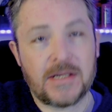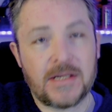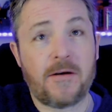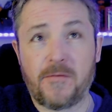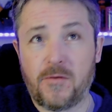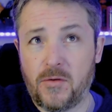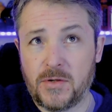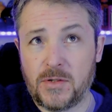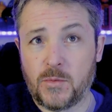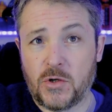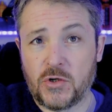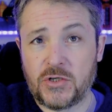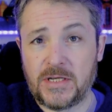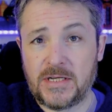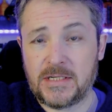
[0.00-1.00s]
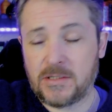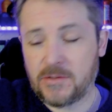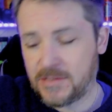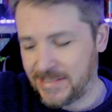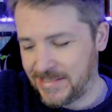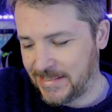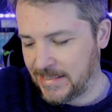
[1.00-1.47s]
So I've already washed it,
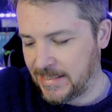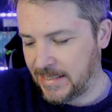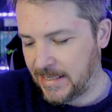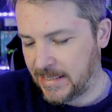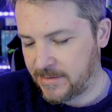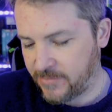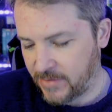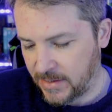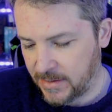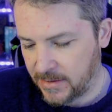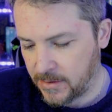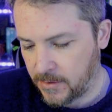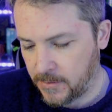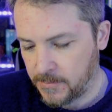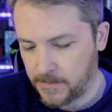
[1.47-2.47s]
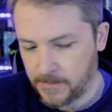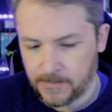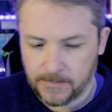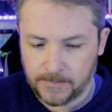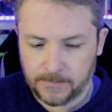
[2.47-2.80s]
so it's nice and clean, it's ready to go.